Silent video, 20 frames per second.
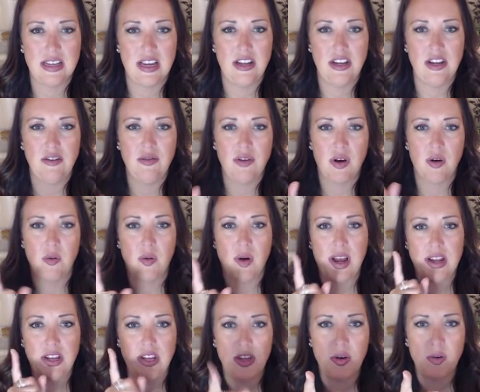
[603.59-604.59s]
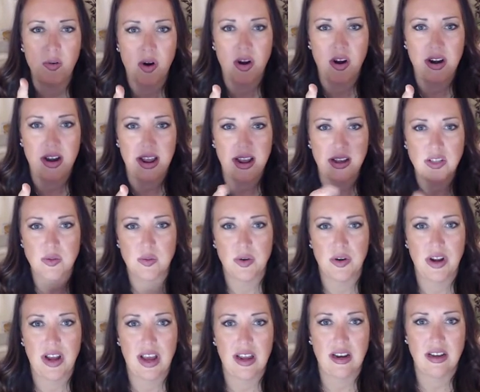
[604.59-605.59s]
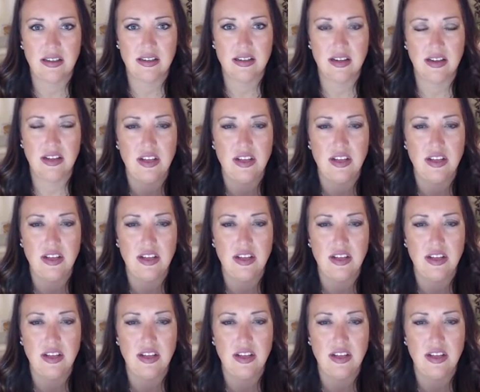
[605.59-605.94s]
And you know what? You are an expert at it.